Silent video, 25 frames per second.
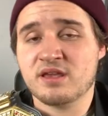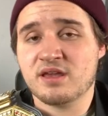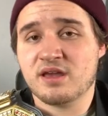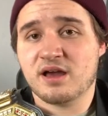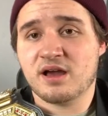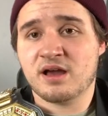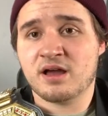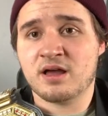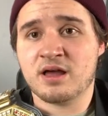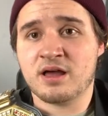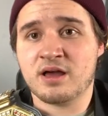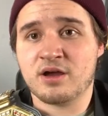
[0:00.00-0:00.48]

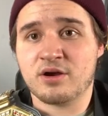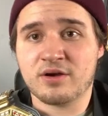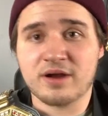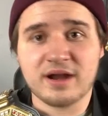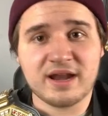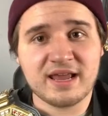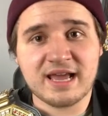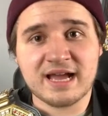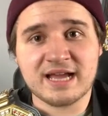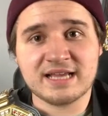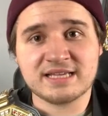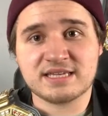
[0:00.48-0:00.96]

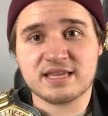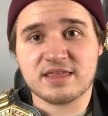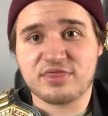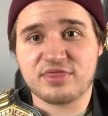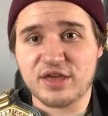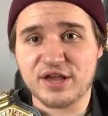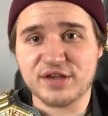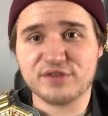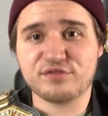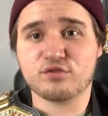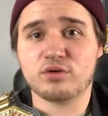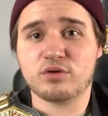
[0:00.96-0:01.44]
Alrighty, guys.
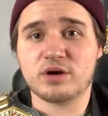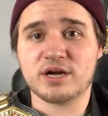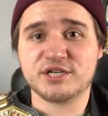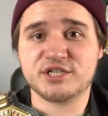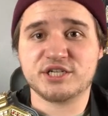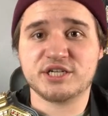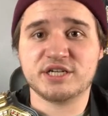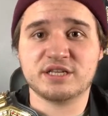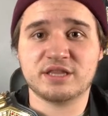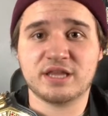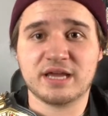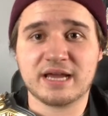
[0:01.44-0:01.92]
Thanks for
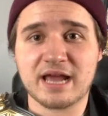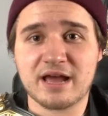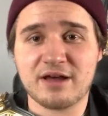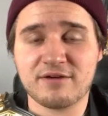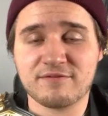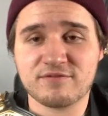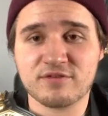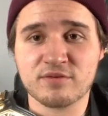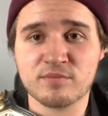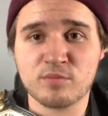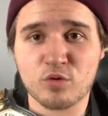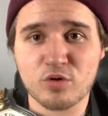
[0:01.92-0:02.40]
watching. Look out
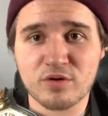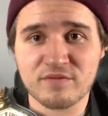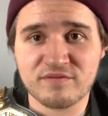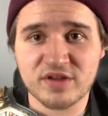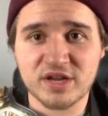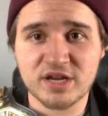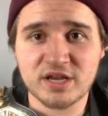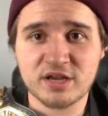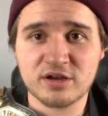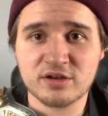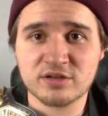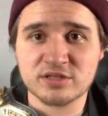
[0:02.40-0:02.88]
for more
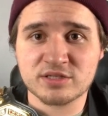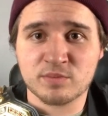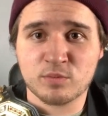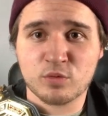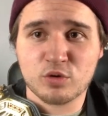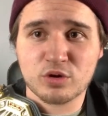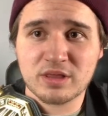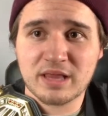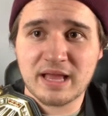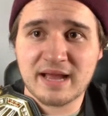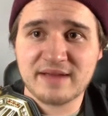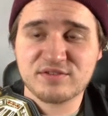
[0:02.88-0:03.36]
videos
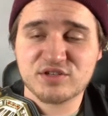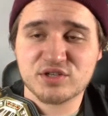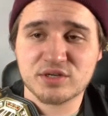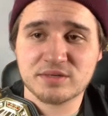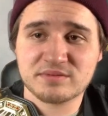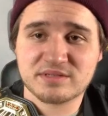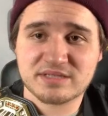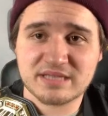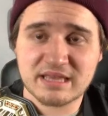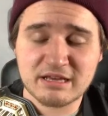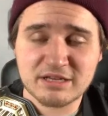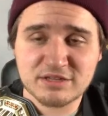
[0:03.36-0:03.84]
and more live streams.